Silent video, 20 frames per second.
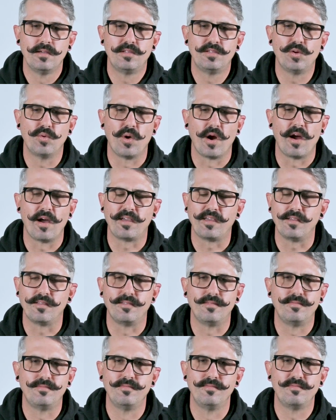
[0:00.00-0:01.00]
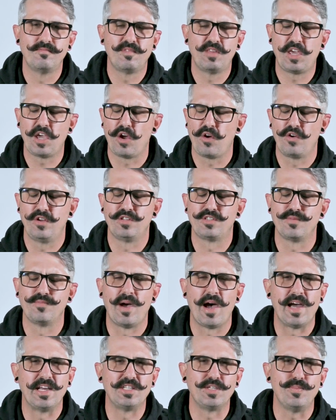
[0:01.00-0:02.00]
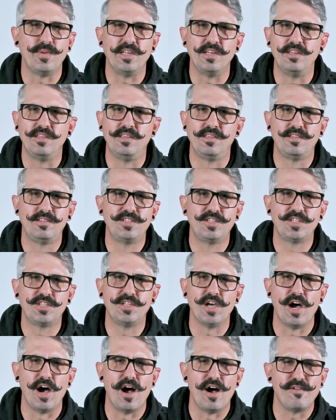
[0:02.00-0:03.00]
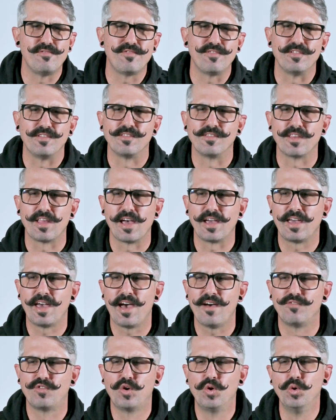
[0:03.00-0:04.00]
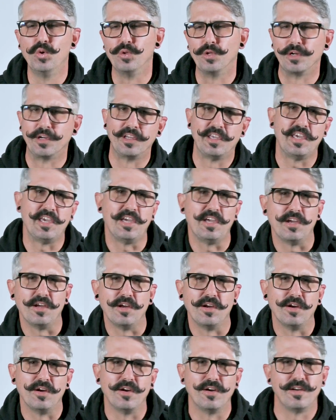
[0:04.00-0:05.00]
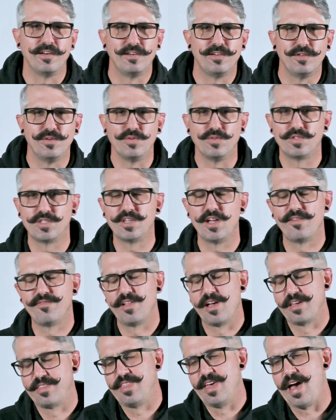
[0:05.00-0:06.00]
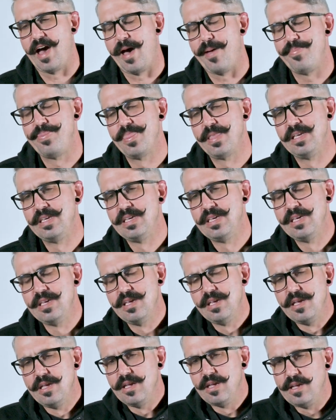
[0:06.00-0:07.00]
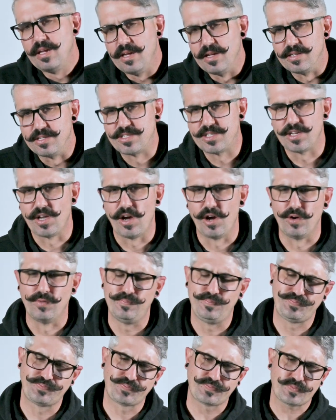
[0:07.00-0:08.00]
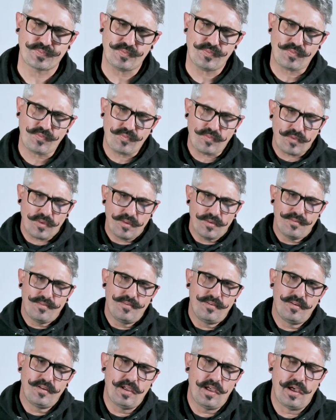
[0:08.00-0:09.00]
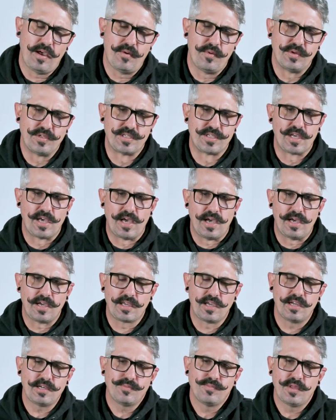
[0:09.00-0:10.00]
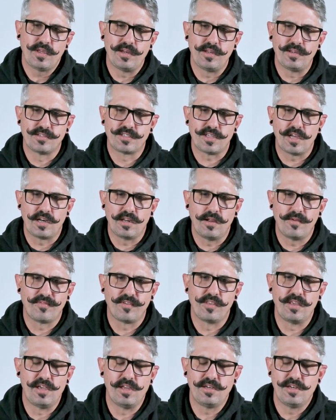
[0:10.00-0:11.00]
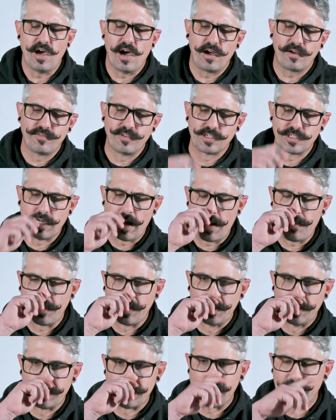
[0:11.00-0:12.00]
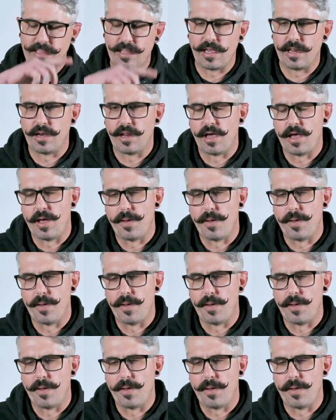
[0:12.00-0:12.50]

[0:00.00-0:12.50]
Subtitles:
to where I could carry some high speed stuff and like have cooler gear and do stuff like that. And so I was contemplating signing up for the NDOC for snipers. And then